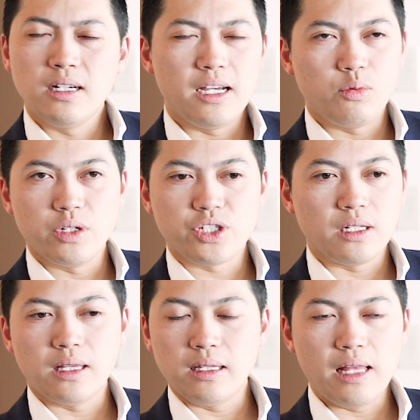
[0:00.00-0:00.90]
which
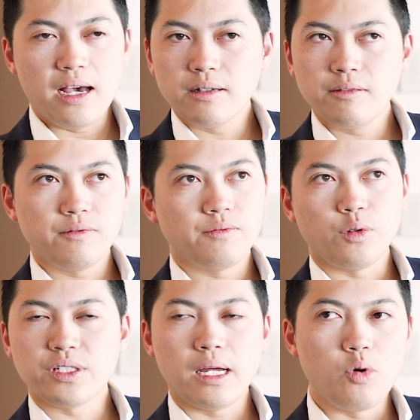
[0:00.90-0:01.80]
a lot of
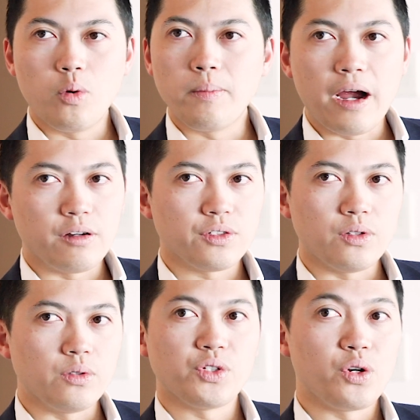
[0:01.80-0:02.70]
first-time home buyers
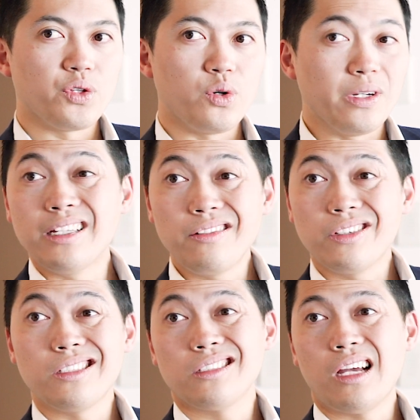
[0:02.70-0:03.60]
don't know, and
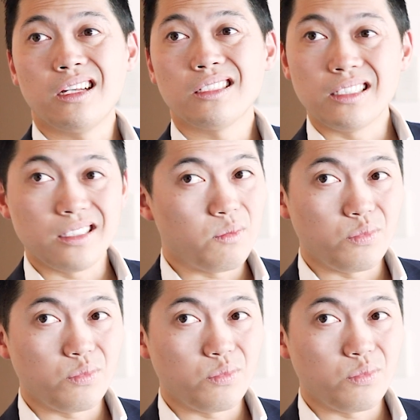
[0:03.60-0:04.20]
even honestly some